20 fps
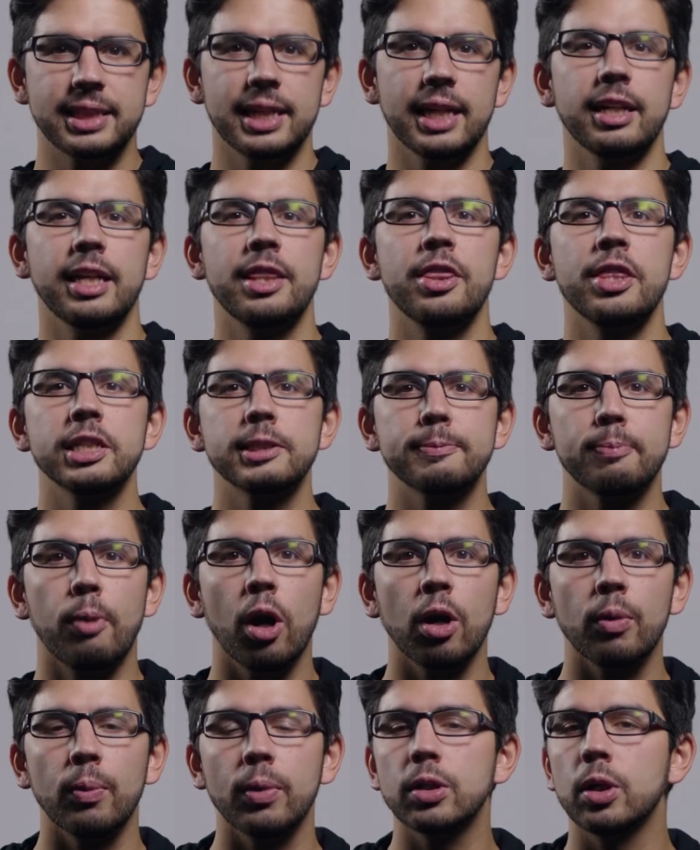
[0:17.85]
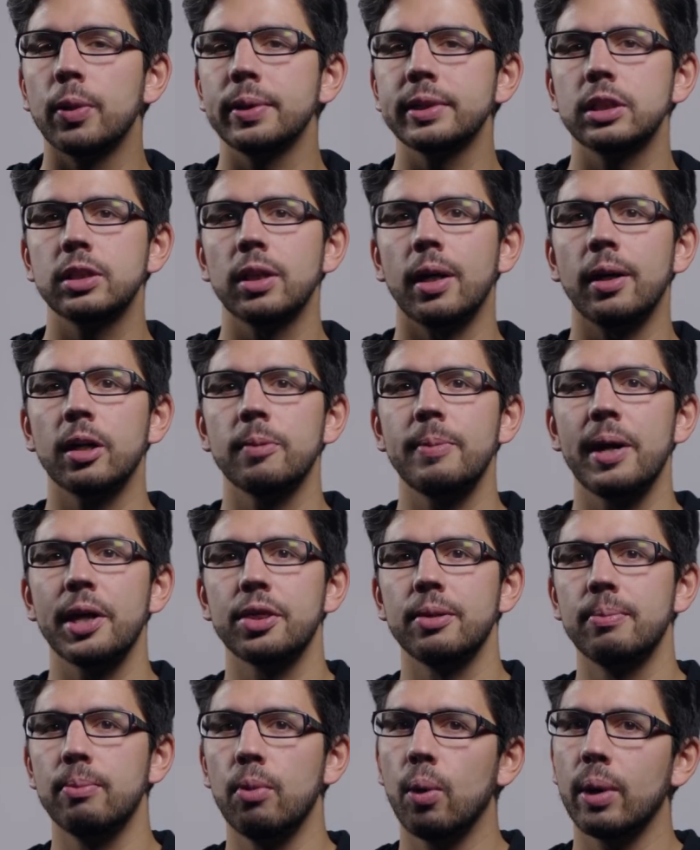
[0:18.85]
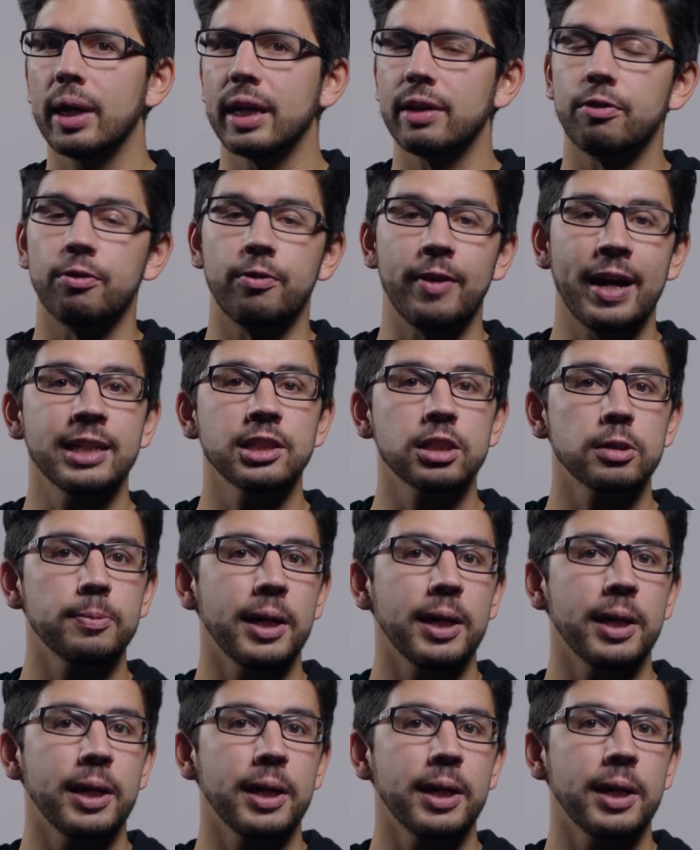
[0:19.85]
said, in this part, we're going to talk about the more advanced